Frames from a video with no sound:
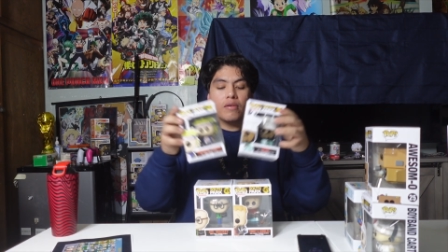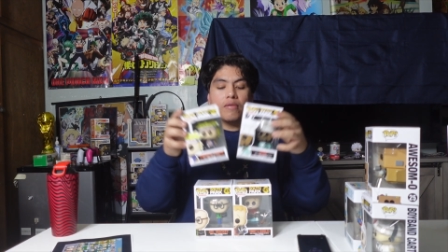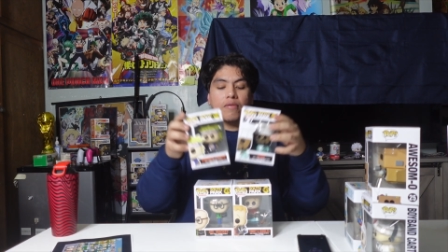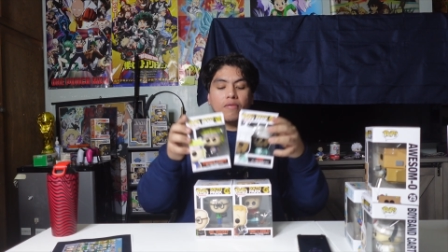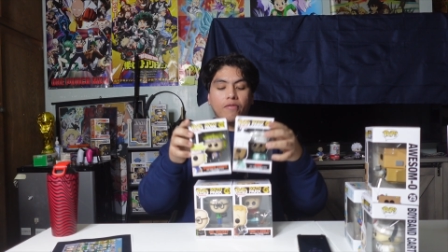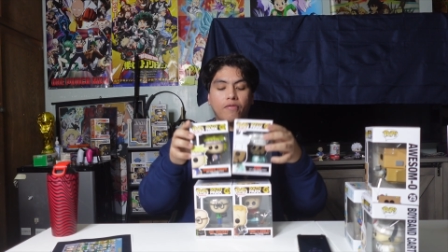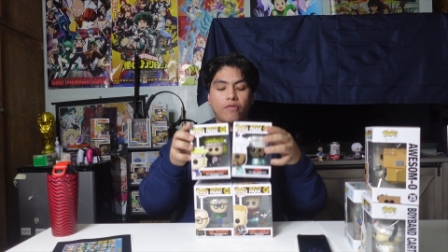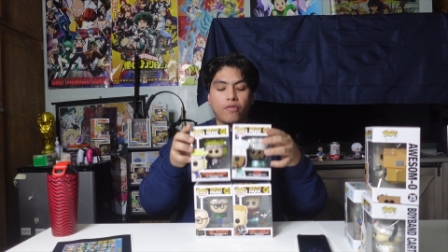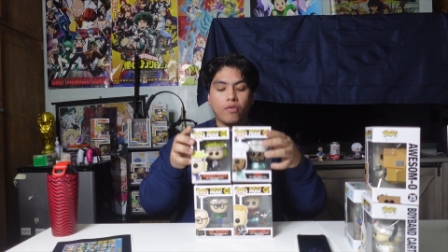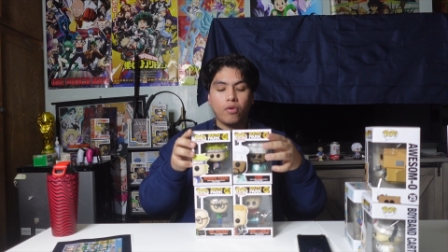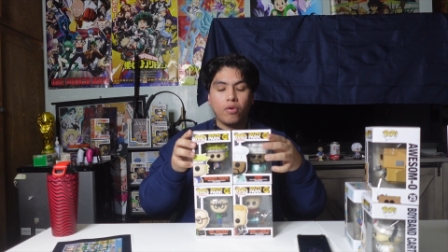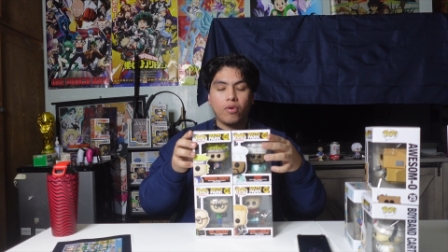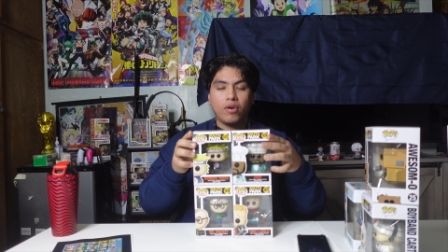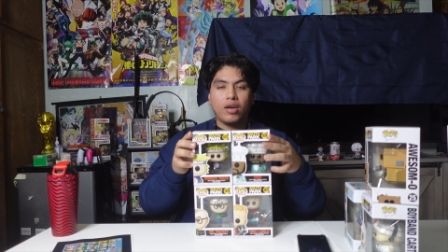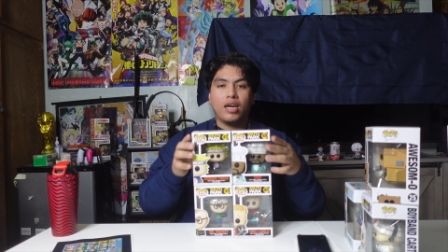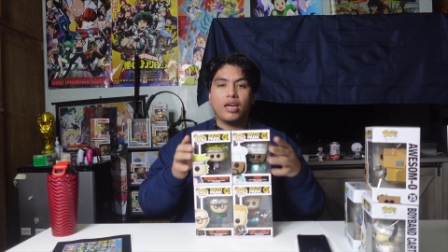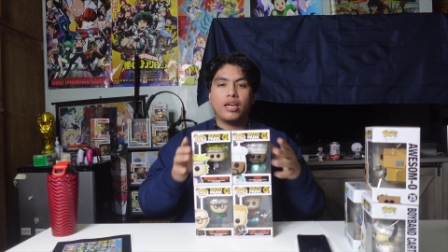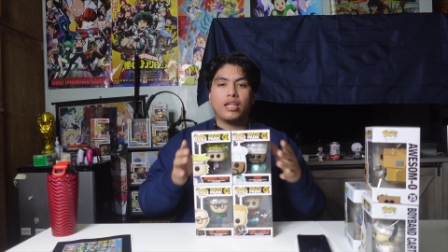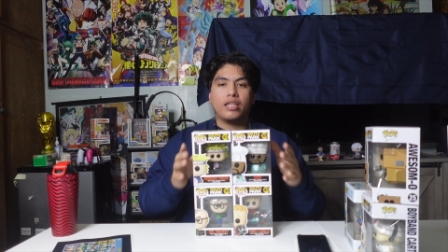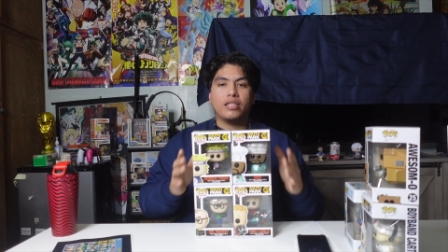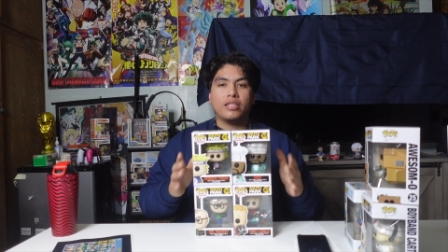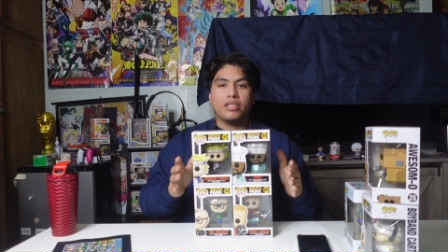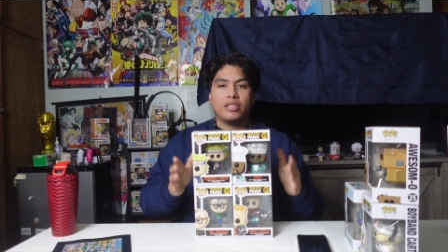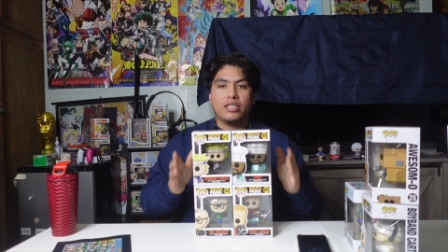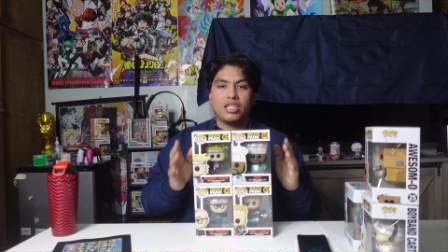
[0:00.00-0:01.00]
four out
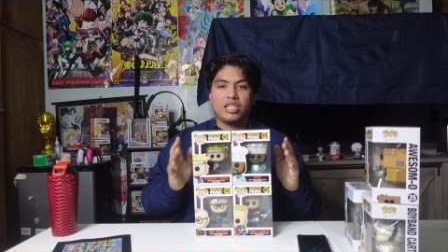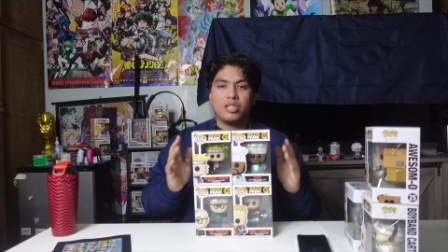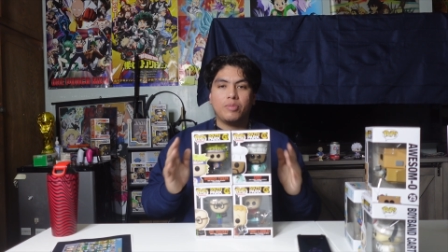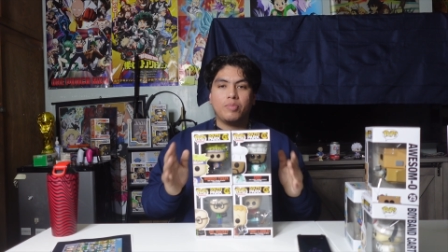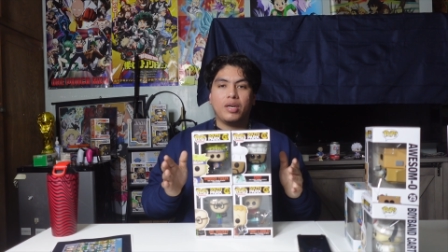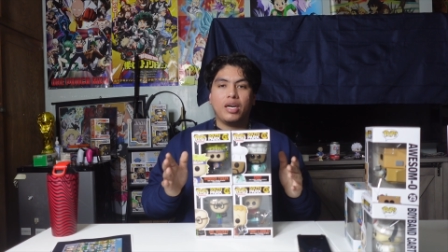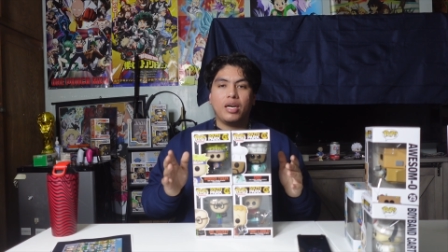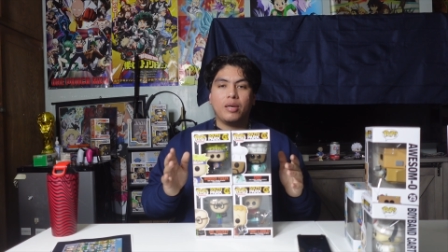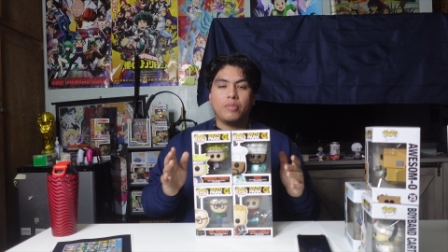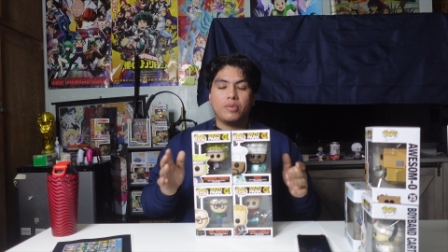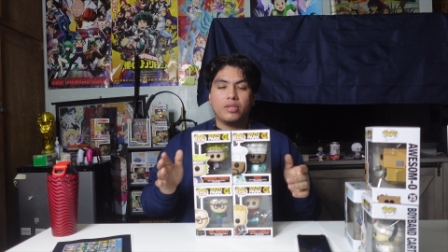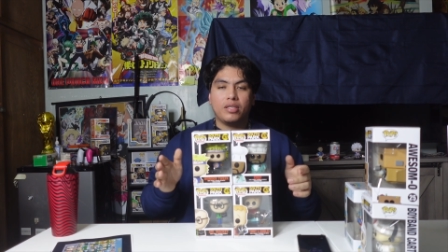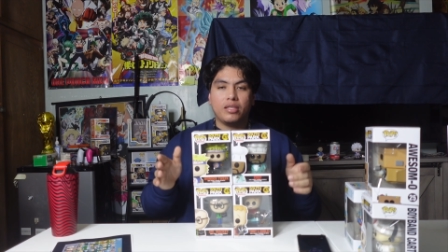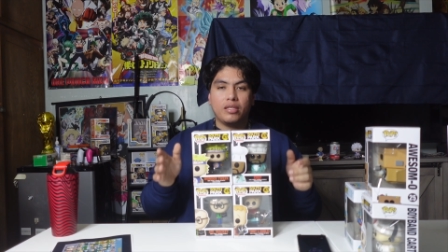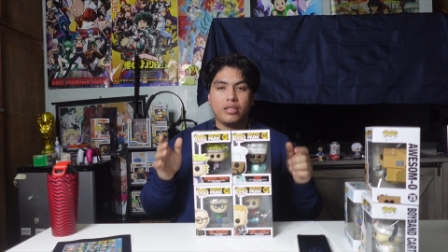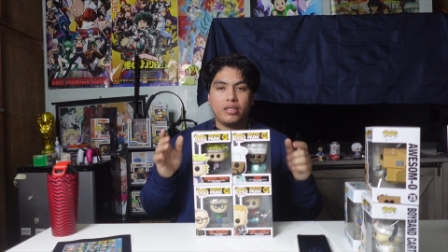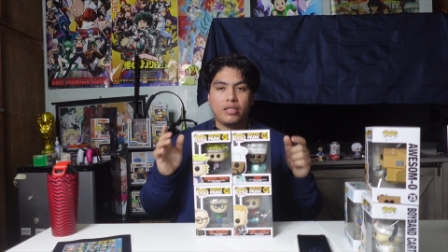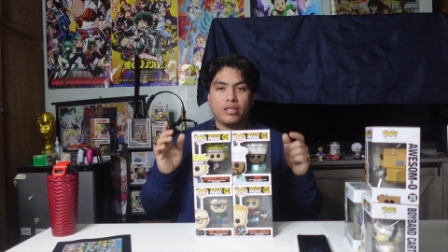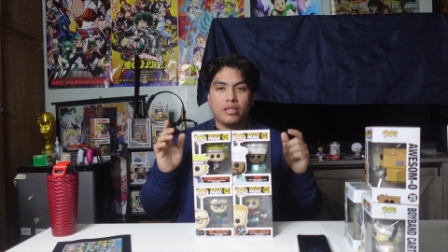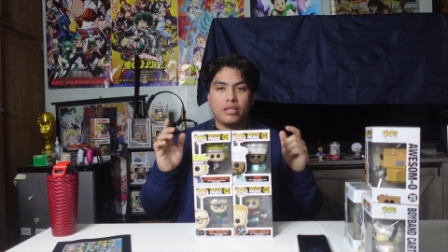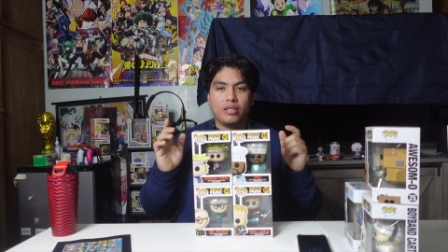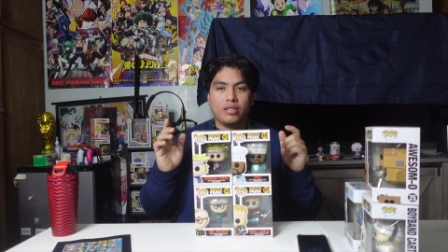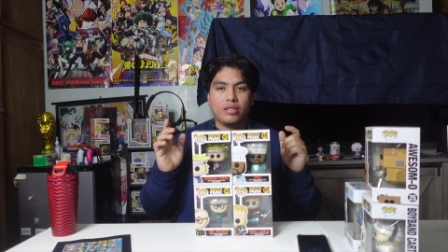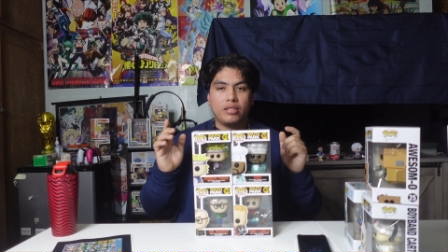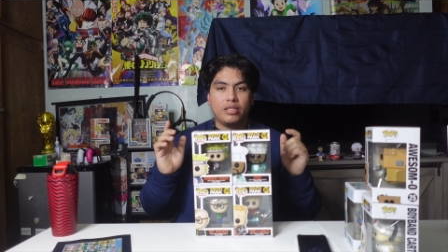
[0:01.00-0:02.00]
of the six pops
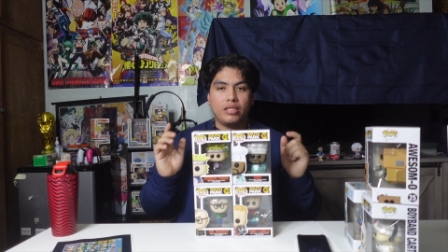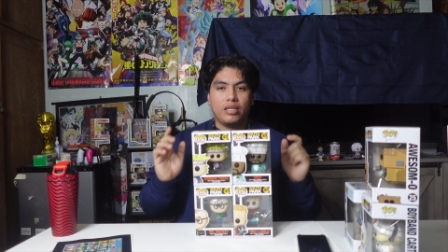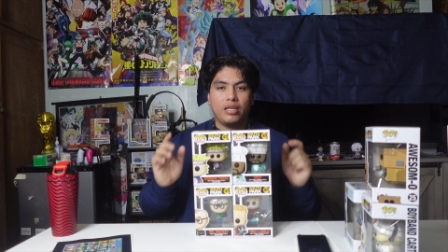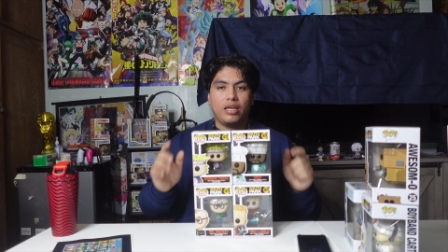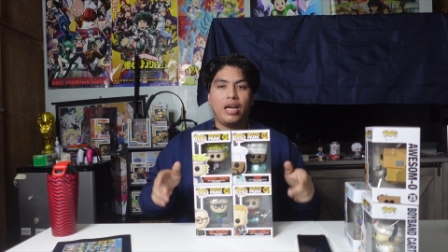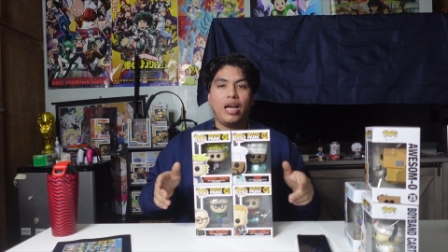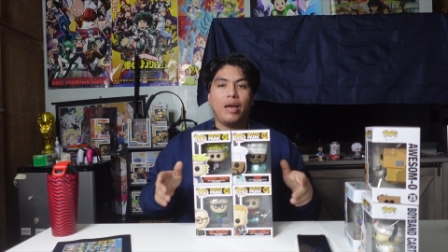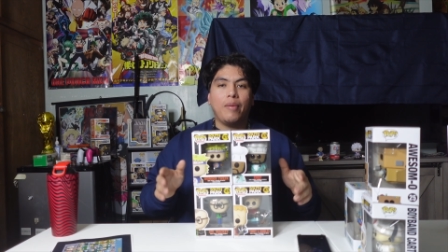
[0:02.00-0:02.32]
to,